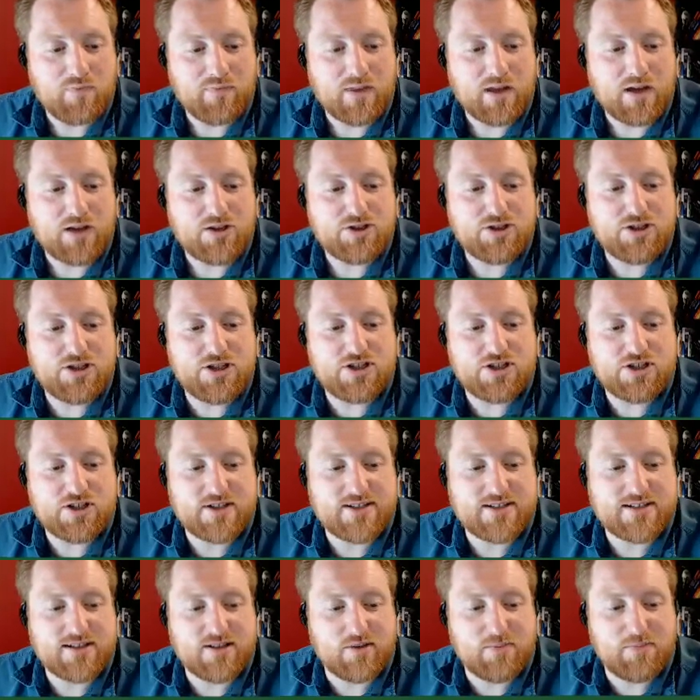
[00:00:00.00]
She should
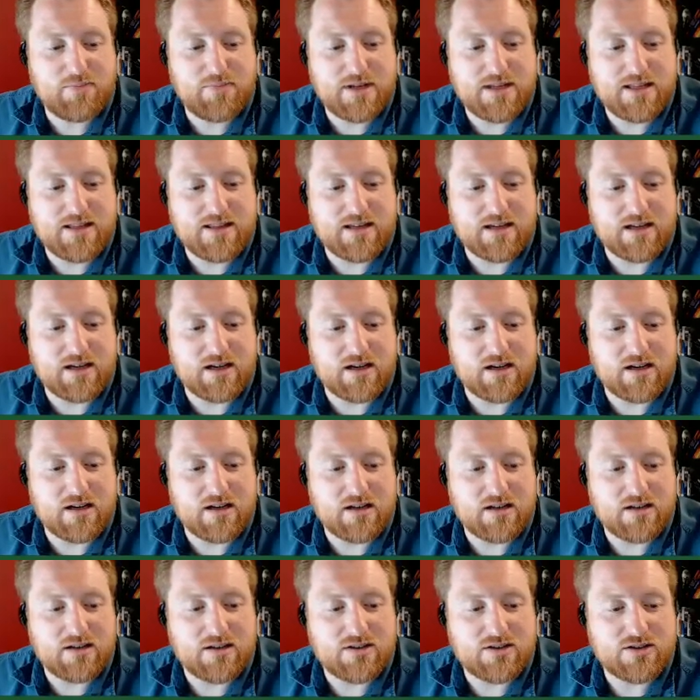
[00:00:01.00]
still be
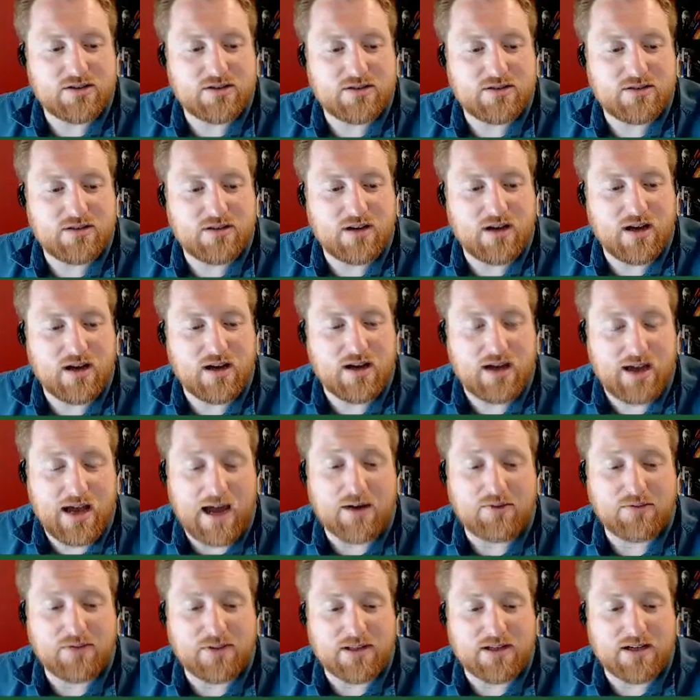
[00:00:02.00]
there, uh,
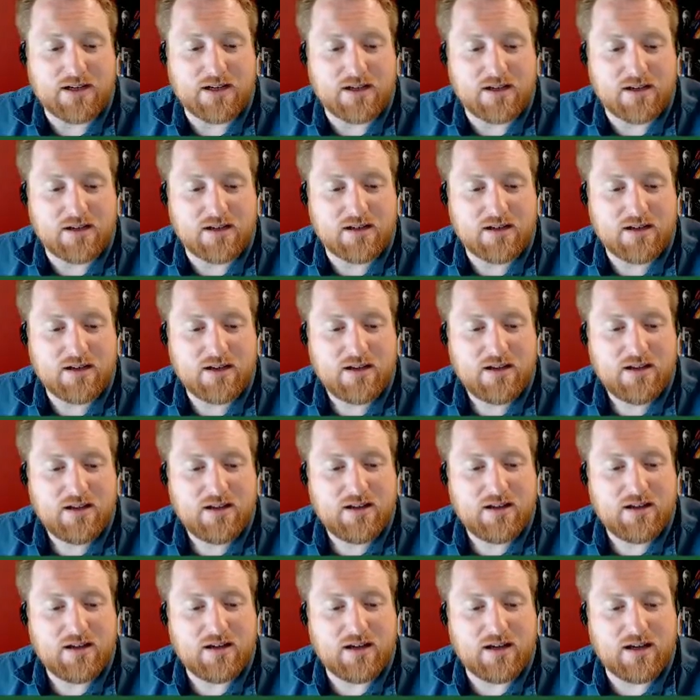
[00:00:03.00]
out there.
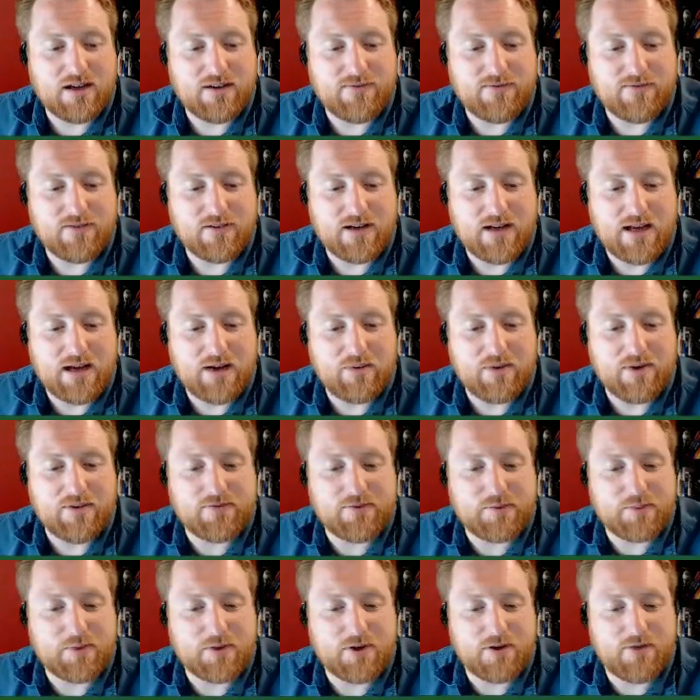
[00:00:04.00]
Uh, for now, we have
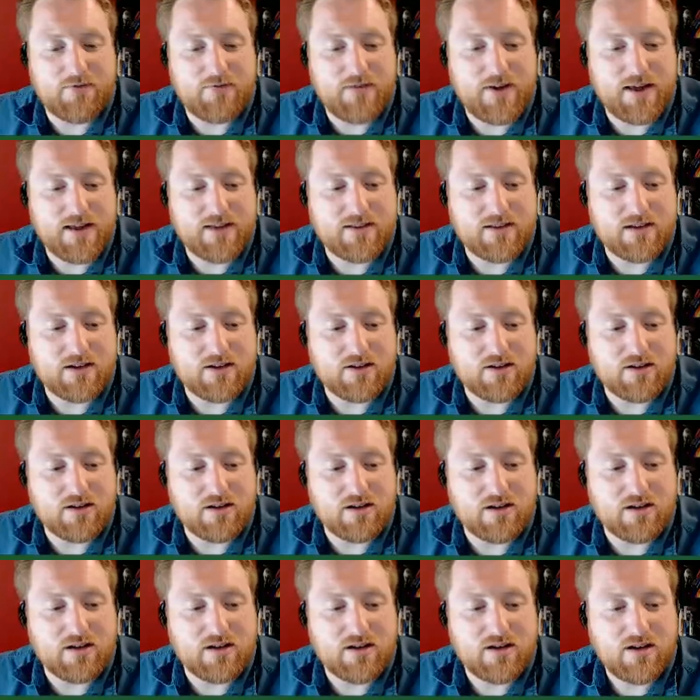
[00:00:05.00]
to put our faith in
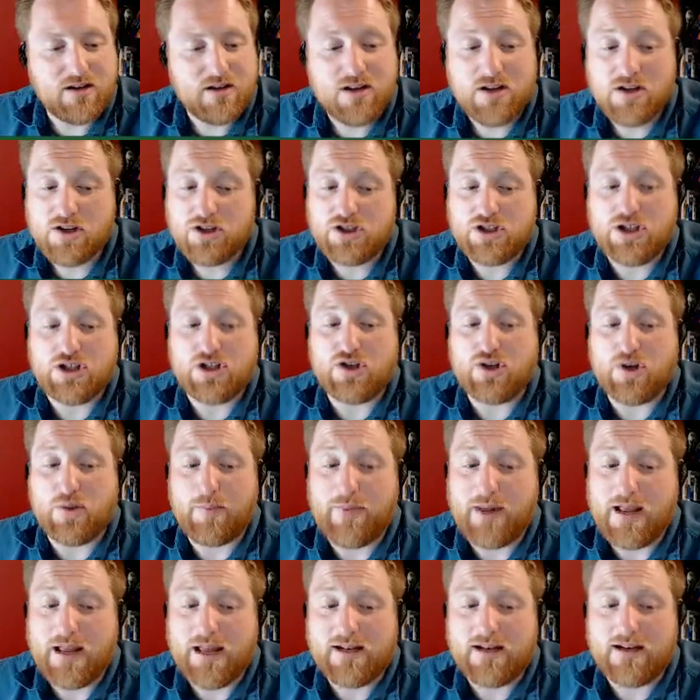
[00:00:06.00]
her. She could
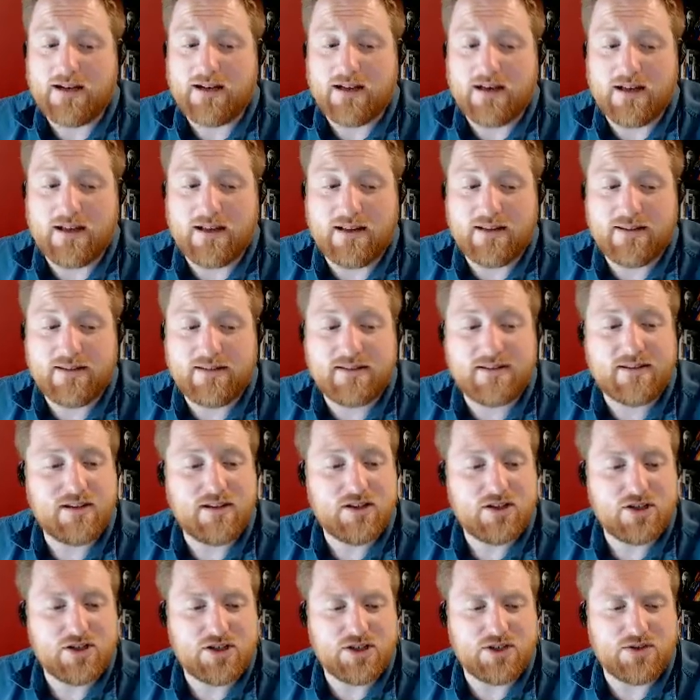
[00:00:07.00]
abandon us.
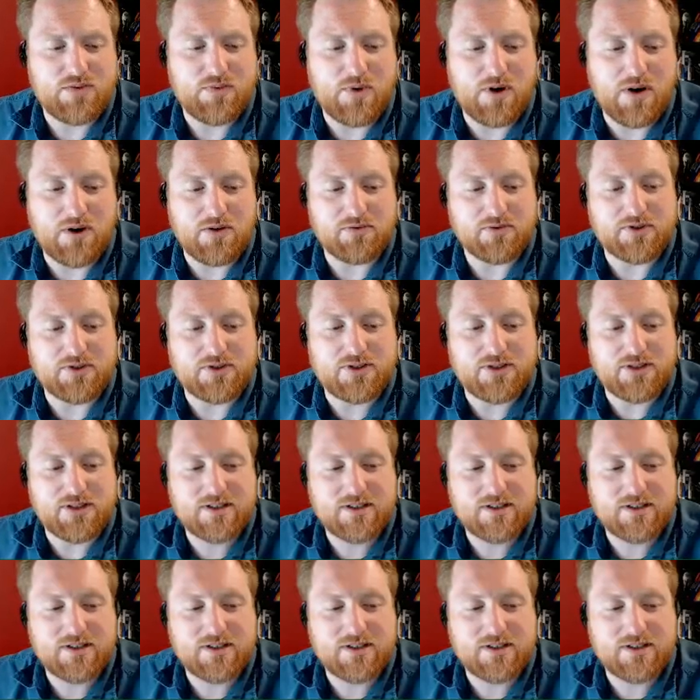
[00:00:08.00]
She won't.